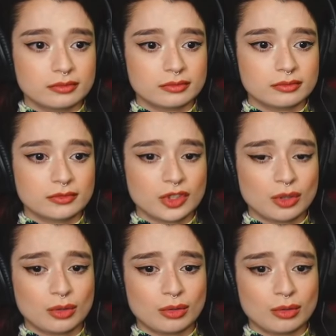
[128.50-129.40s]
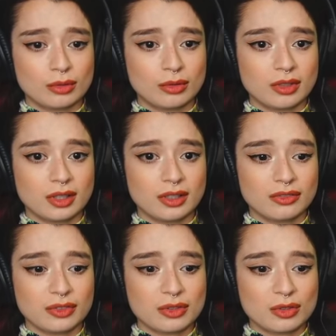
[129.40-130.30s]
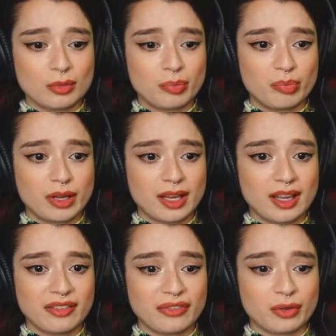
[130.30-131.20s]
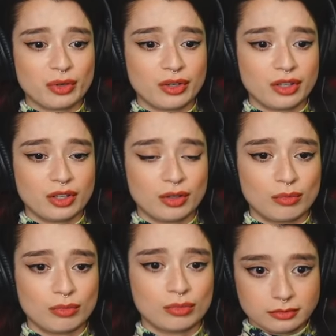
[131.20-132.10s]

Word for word: Oh, I feel so bad for him.